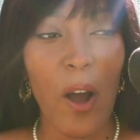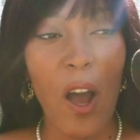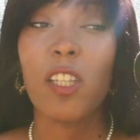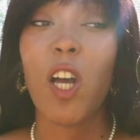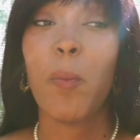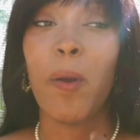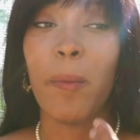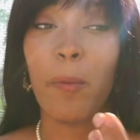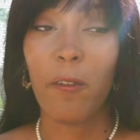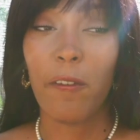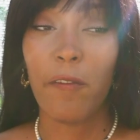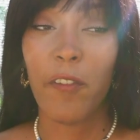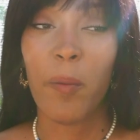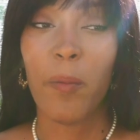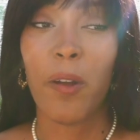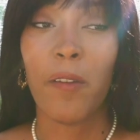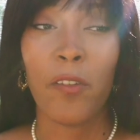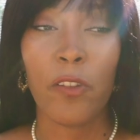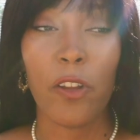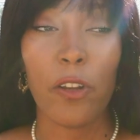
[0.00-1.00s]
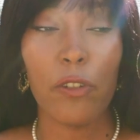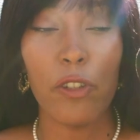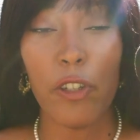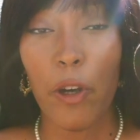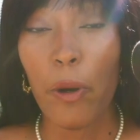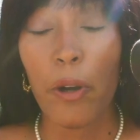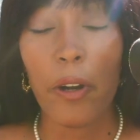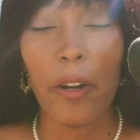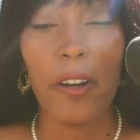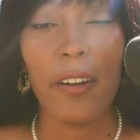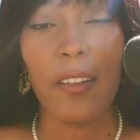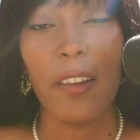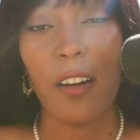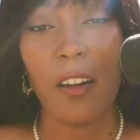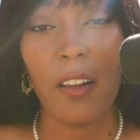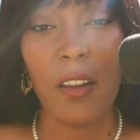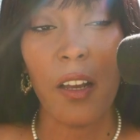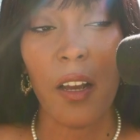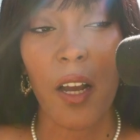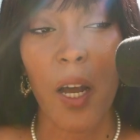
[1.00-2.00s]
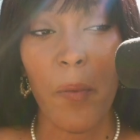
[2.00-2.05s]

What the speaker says: I saw people filming for the Joker literally a